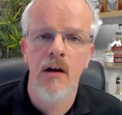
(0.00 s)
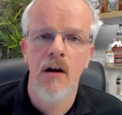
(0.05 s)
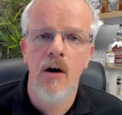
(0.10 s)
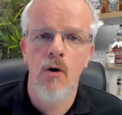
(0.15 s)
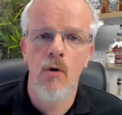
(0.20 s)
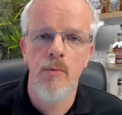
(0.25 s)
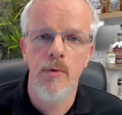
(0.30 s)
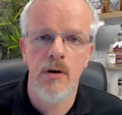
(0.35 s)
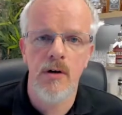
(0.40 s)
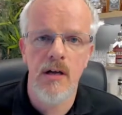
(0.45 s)

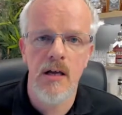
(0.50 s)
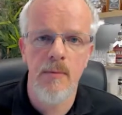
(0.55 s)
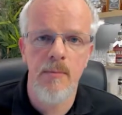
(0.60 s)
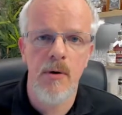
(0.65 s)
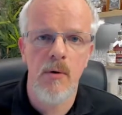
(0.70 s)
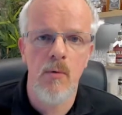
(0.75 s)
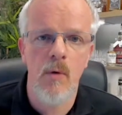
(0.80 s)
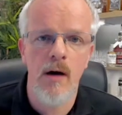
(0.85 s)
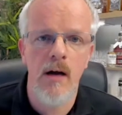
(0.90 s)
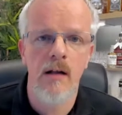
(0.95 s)
Hope you're
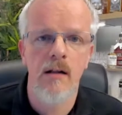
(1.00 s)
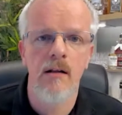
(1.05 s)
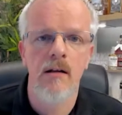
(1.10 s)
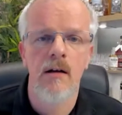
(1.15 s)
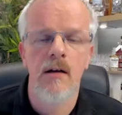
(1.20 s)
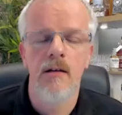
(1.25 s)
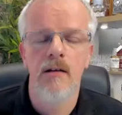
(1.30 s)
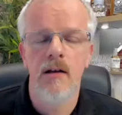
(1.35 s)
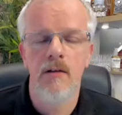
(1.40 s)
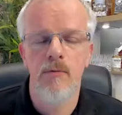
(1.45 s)
keeping well.
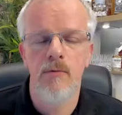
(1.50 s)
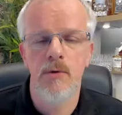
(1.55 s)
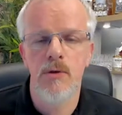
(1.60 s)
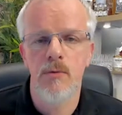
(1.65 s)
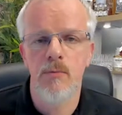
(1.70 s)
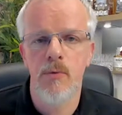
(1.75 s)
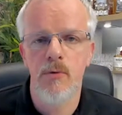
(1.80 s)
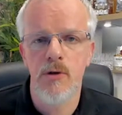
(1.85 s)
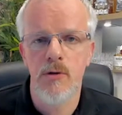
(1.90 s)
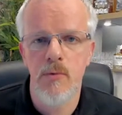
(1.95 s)
Dave was
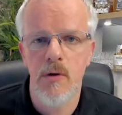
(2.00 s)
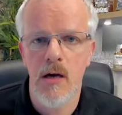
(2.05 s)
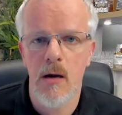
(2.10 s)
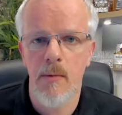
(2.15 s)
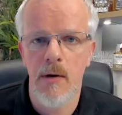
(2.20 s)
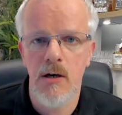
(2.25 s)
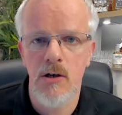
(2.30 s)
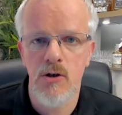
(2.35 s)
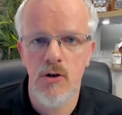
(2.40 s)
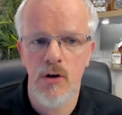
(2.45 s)
supposed to be
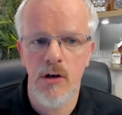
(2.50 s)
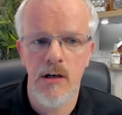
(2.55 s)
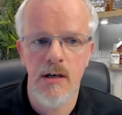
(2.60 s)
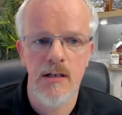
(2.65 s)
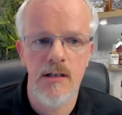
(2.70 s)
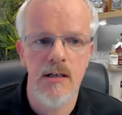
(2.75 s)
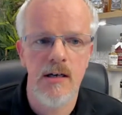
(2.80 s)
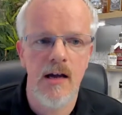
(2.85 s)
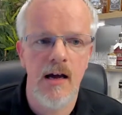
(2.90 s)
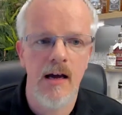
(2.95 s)
coming to join
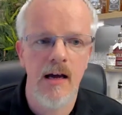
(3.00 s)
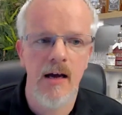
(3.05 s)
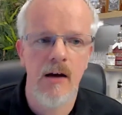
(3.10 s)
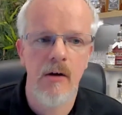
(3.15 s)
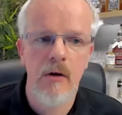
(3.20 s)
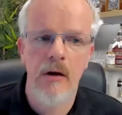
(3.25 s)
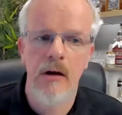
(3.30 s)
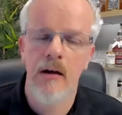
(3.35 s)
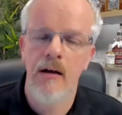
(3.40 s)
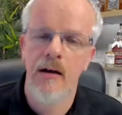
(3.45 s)
us and hang
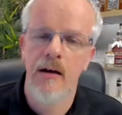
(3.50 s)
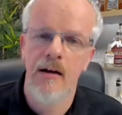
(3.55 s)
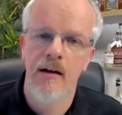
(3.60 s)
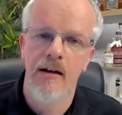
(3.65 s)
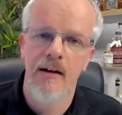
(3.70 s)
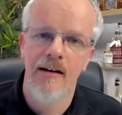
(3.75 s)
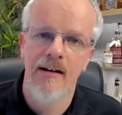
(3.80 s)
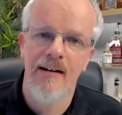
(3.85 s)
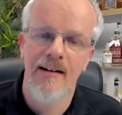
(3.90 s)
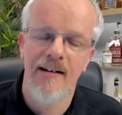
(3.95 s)
out
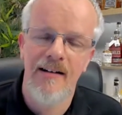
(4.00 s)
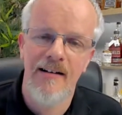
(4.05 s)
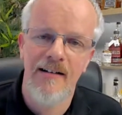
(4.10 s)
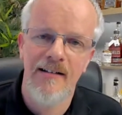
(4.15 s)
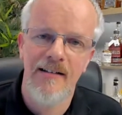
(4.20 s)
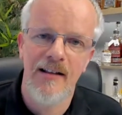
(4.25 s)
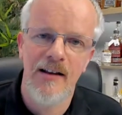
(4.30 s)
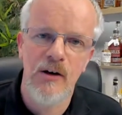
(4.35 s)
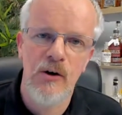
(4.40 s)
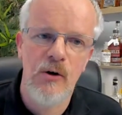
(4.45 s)
at
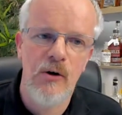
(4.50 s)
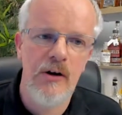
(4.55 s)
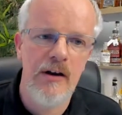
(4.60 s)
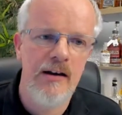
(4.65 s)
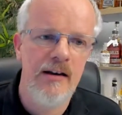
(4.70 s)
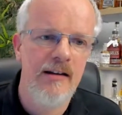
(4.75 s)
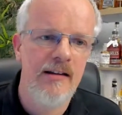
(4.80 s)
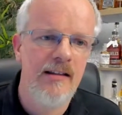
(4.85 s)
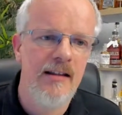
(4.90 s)
Glengoyne